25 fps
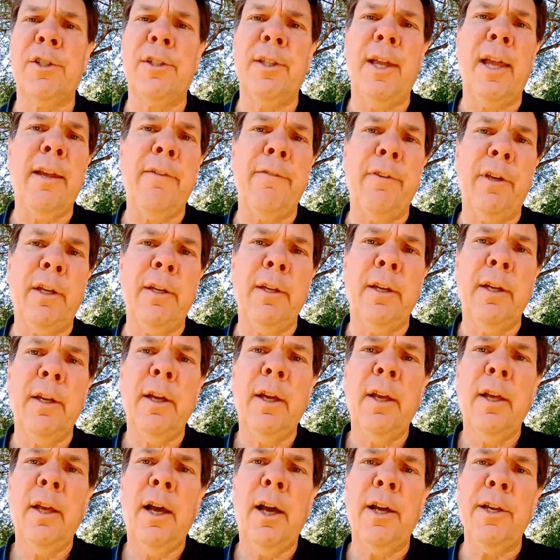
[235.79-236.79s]
Navy
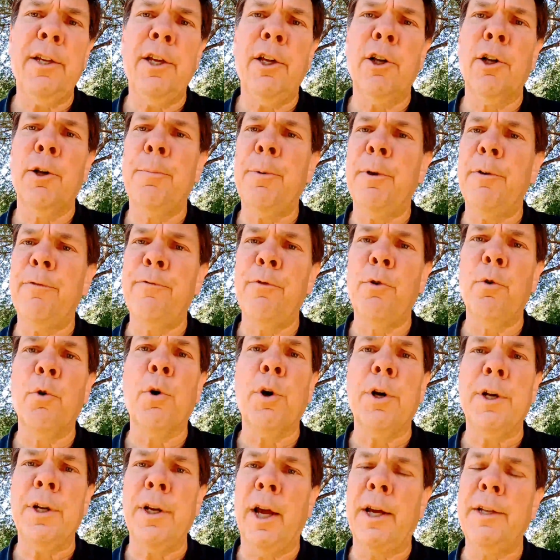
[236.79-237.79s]
a year
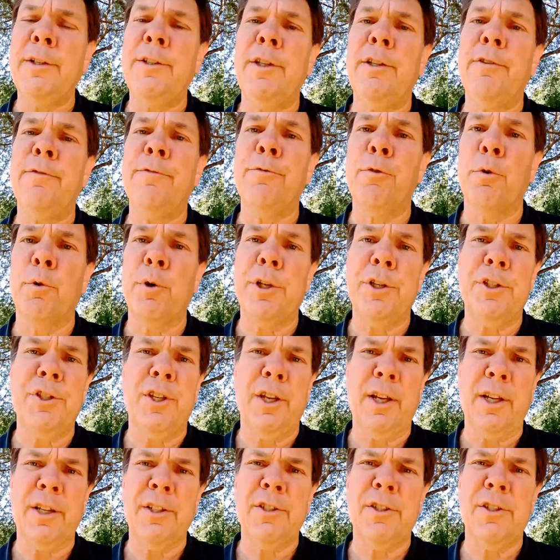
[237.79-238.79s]
before, in
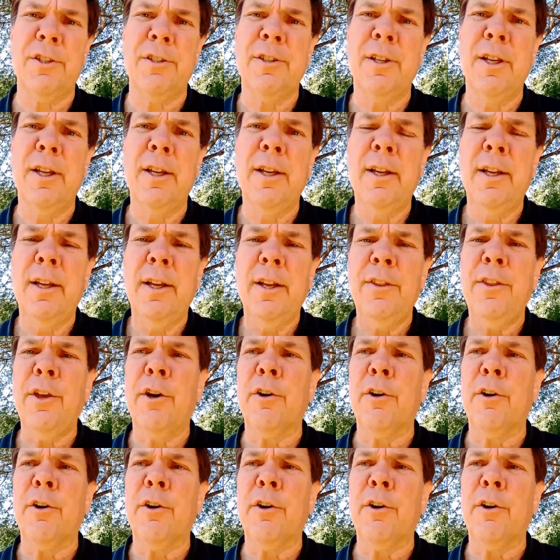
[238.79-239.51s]
1946.